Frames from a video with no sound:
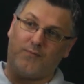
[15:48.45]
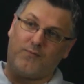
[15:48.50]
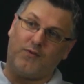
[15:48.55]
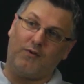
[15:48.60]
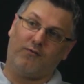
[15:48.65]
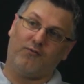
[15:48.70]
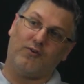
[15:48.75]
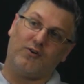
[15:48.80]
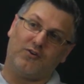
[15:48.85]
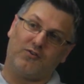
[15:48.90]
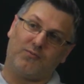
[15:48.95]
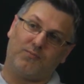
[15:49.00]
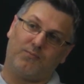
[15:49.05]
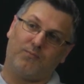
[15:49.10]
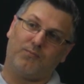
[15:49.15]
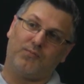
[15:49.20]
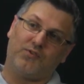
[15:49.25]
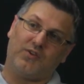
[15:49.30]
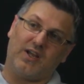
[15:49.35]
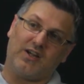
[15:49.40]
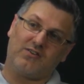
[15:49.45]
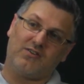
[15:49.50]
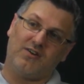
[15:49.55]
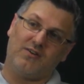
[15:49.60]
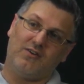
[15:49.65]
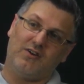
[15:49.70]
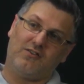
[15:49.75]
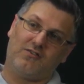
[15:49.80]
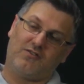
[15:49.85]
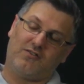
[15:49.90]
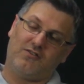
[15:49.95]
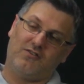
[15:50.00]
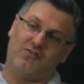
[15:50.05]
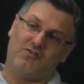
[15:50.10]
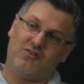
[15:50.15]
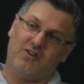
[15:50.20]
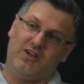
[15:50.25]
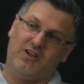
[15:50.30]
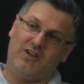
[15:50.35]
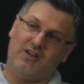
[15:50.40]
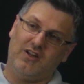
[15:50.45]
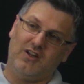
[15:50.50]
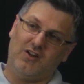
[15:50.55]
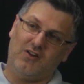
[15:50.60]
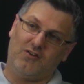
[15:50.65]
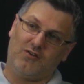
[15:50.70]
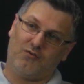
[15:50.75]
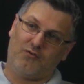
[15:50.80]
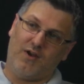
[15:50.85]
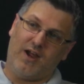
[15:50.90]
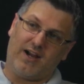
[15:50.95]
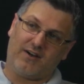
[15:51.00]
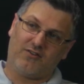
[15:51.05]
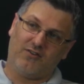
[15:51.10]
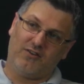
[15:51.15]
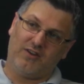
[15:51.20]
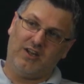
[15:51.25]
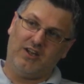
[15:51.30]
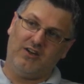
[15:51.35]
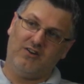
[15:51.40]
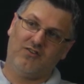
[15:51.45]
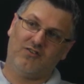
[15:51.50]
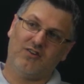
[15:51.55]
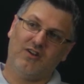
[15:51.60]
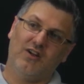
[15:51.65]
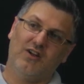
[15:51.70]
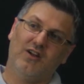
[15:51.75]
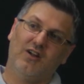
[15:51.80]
the first section of each sheet is factor these.